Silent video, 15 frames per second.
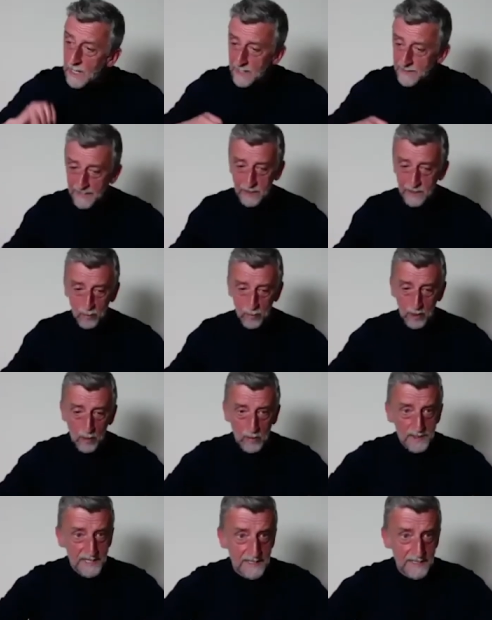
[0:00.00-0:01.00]
I think it will
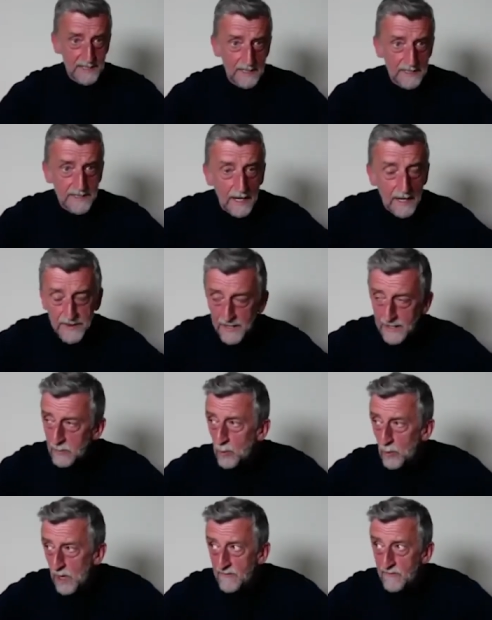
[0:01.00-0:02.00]
always exist. I
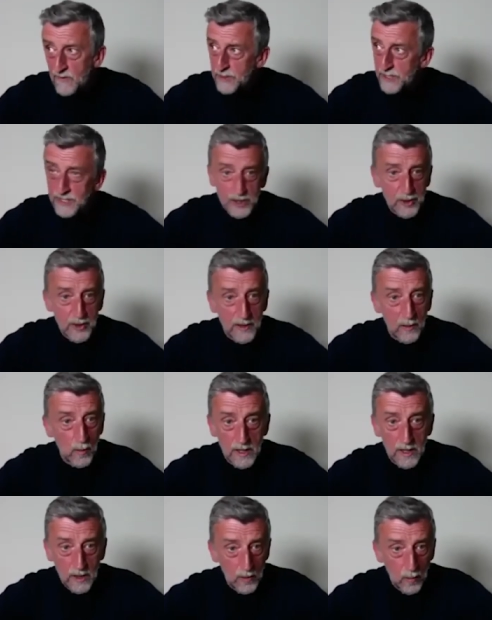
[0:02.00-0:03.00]
think everybody's just trying to
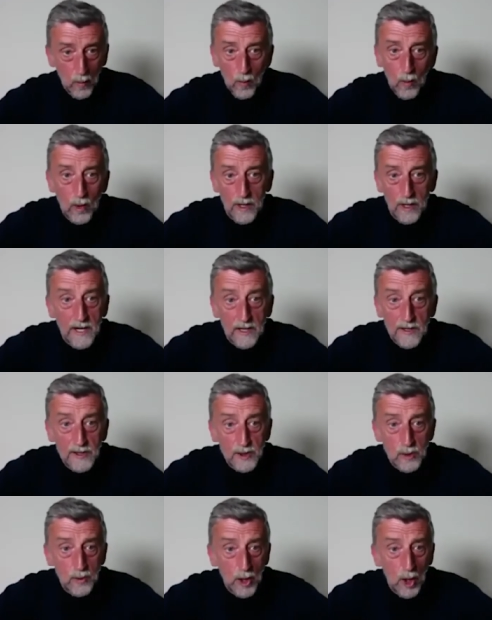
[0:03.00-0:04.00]
work out what on earth is
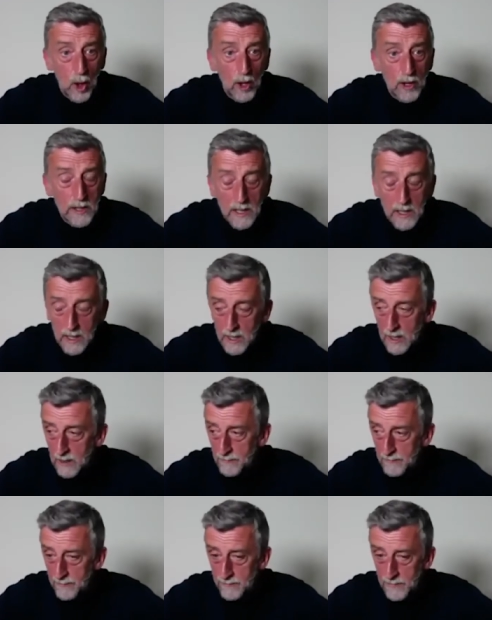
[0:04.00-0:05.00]
going on
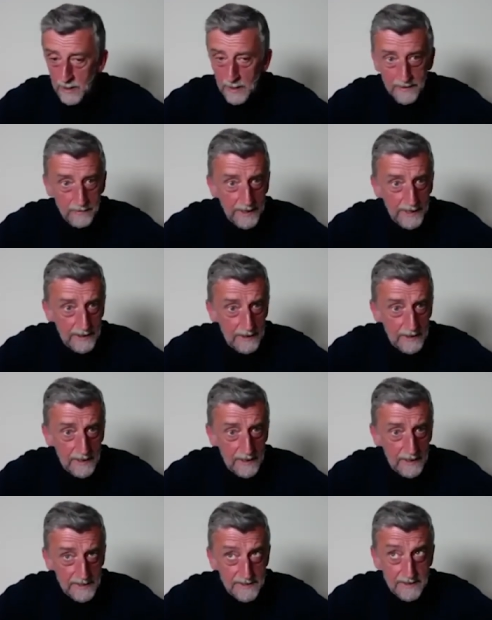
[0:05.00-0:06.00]
um, at the minute, and
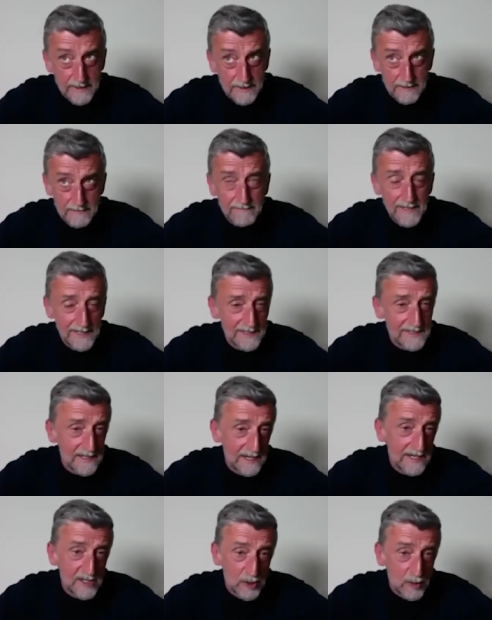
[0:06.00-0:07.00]
it's it's
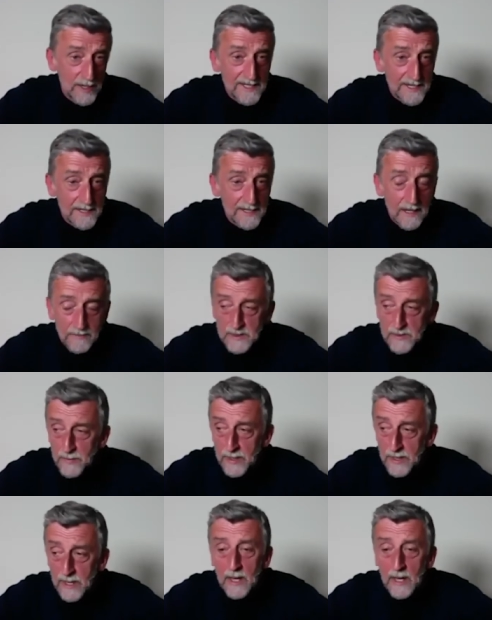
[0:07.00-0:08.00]
it's crazy times. But
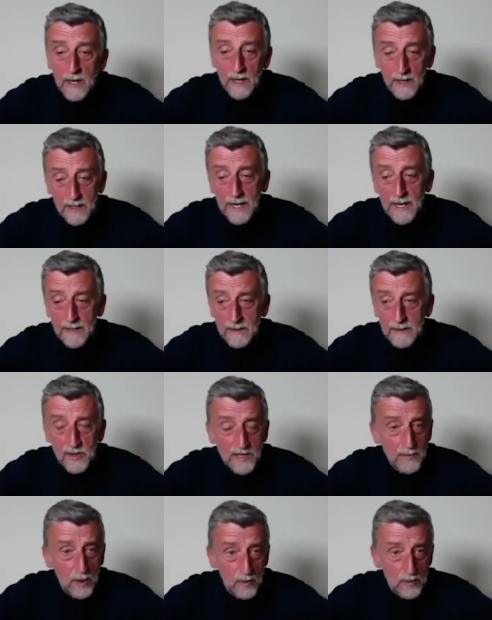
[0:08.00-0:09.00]
yeah, yeah
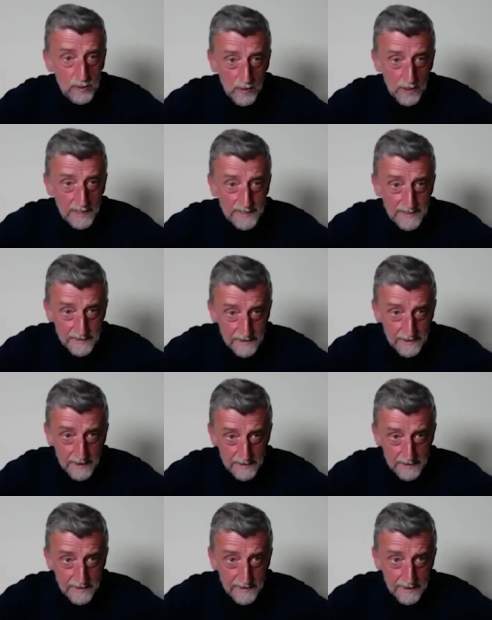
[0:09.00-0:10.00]
cream always rises.
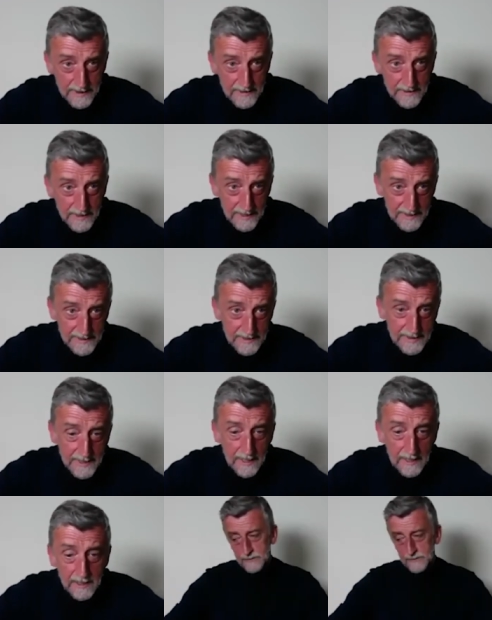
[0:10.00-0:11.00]
That's that, that's the
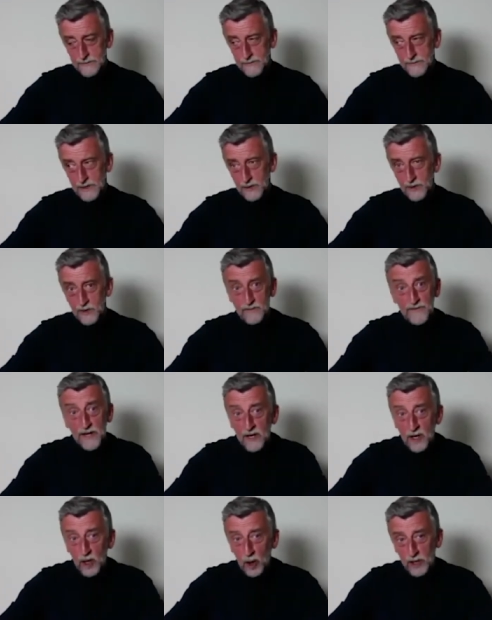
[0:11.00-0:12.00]
same. You've done a
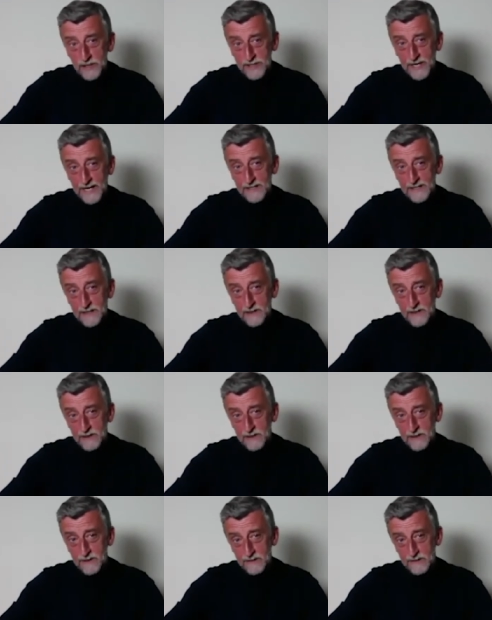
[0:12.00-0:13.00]
lot in ten
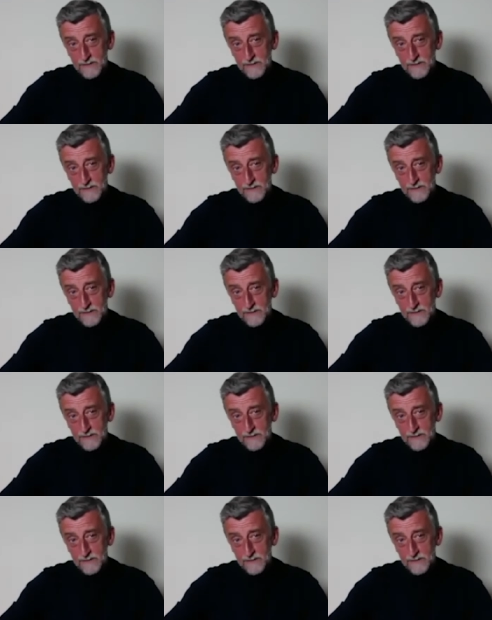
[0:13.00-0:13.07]
years.